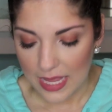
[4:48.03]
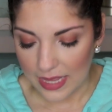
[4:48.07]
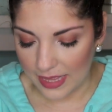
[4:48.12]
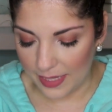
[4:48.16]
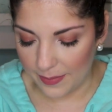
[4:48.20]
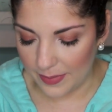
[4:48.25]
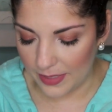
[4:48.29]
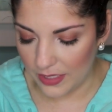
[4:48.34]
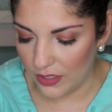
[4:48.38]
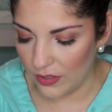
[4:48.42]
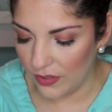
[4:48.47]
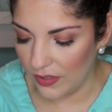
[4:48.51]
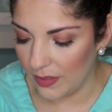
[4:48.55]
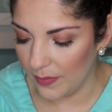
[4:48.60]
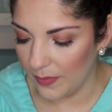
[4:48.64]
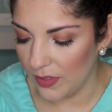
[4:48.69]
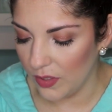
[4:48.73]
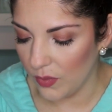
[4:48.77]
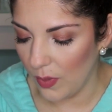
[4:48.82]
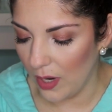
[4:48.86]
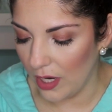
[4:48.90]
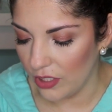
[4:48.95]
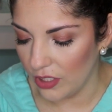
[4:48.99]
Let me do some
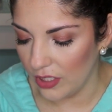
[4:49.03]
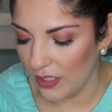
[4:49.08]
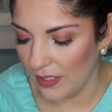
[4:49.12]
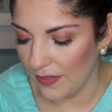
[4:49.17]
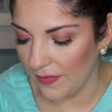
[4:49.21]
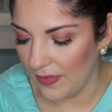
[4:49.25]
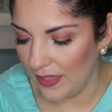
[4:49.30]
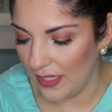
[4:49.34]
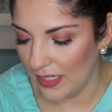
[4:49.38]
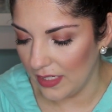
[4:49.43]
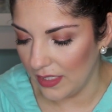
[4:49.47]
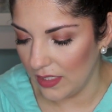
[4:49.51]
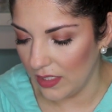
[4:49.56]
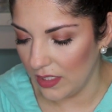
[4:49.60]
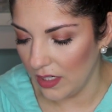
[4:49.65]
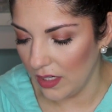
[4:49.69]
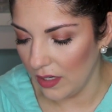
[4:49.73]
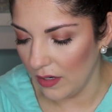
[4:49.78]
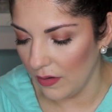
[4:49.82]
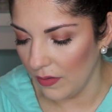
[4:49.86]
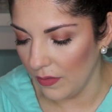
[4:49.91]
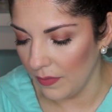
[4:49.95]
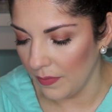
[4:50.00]
swatches of these
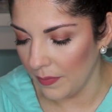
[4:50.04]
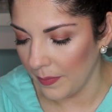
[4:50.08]
two.